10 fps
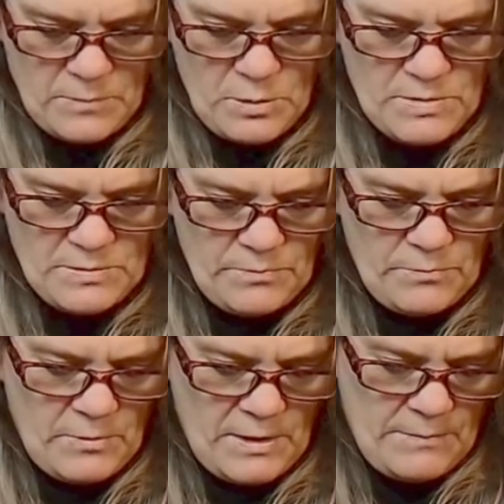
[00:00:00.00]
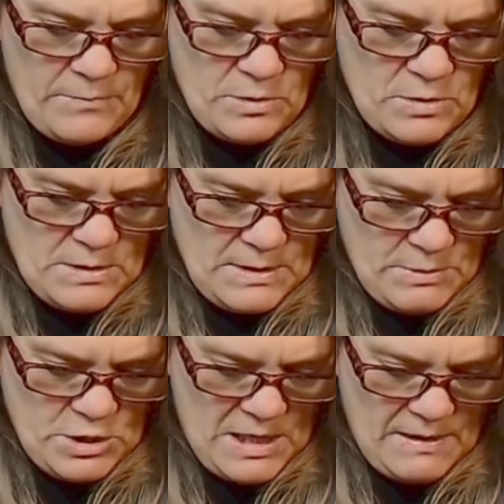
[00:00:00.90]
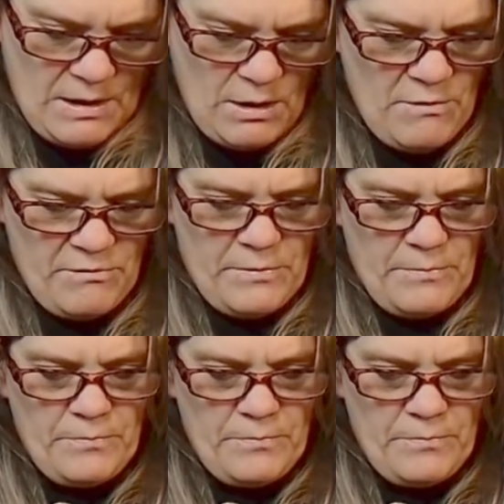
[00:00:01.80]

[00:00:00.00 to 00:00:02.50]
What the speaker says: Oops, right, just shake that off.